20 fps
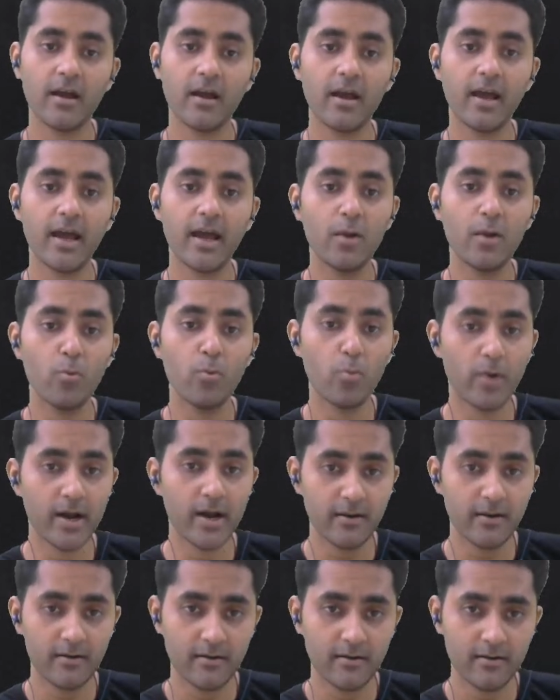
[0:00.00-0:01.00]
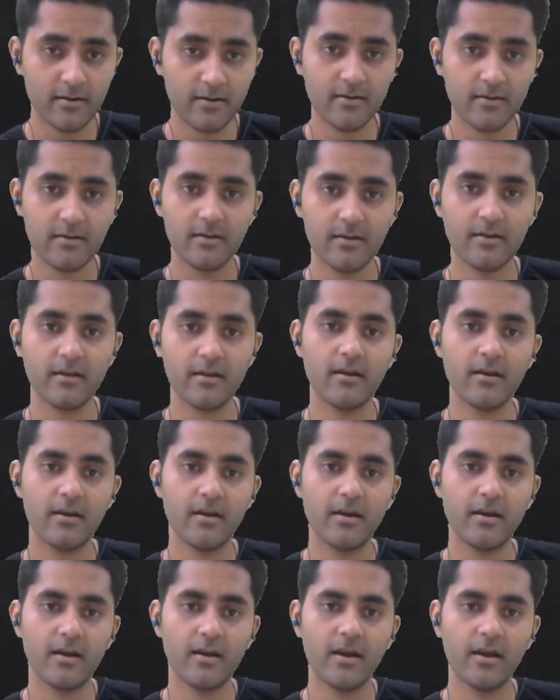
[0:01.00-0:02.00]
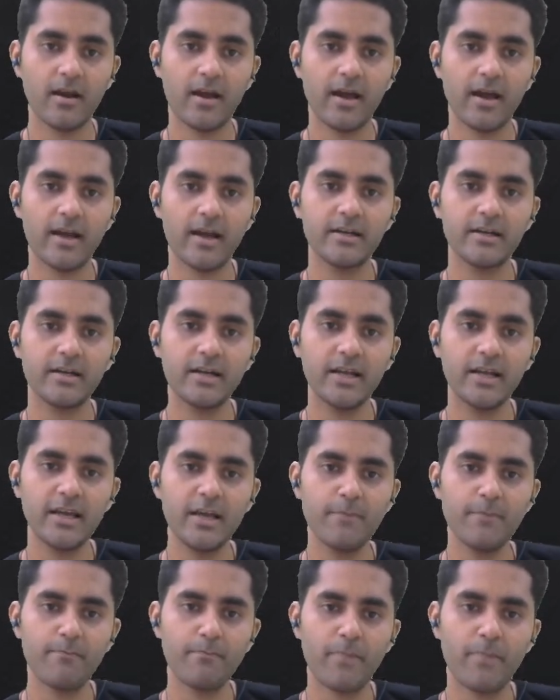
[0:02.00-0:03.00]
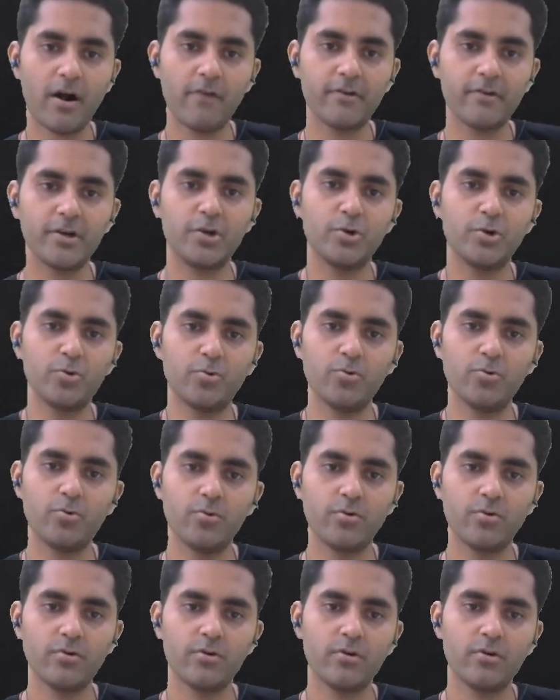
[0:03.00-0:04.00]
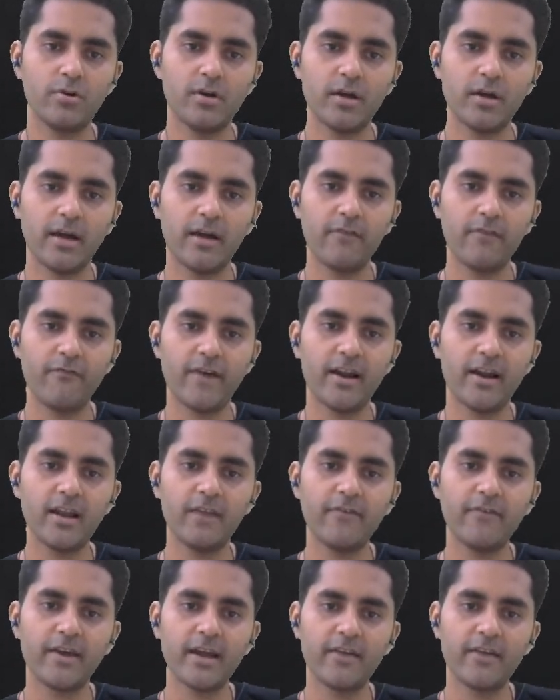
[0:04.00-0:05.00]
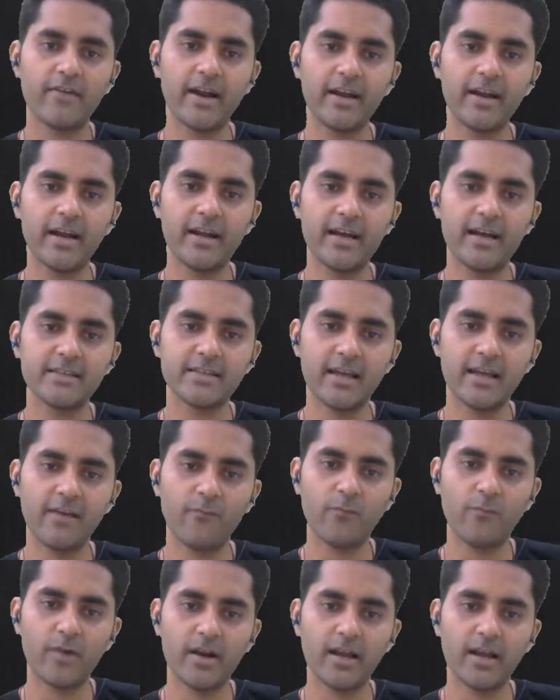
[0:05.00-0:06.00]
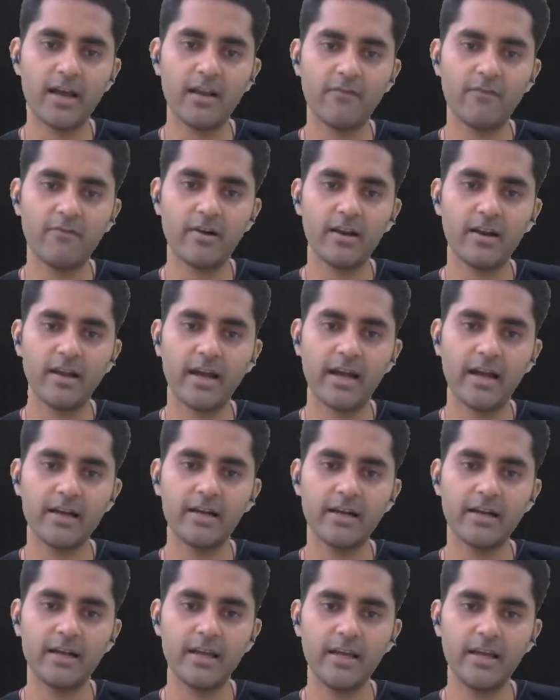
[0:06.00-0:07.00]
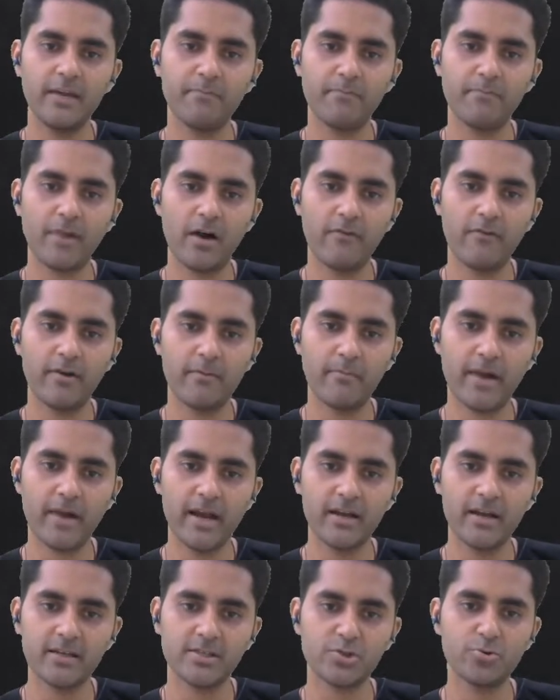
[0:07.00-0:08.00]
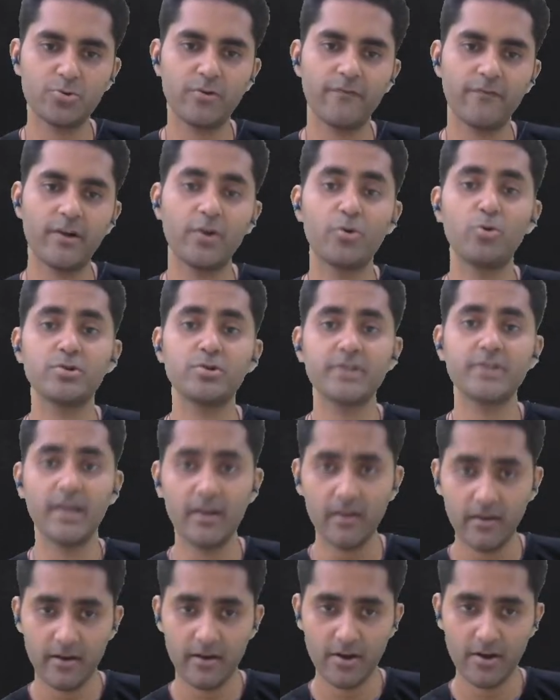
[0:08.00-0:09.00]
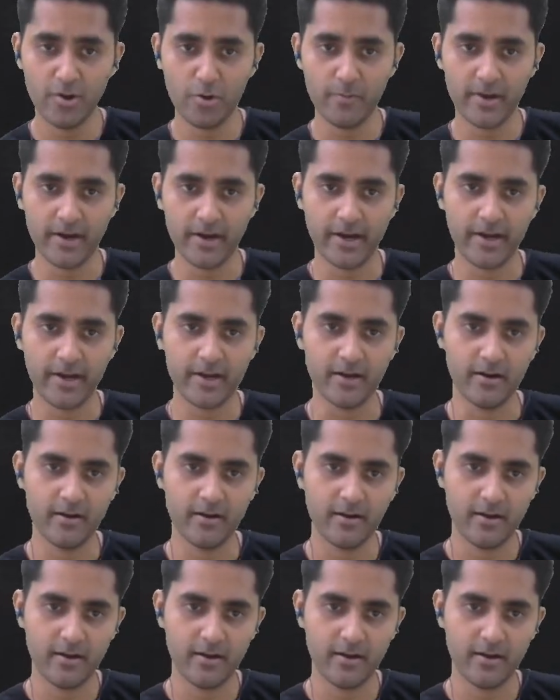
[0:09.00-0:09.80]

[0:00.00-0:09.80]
L1 and T power 2, and finally we can write it as M1 L1 and T power minus 2 if it goes in numerator.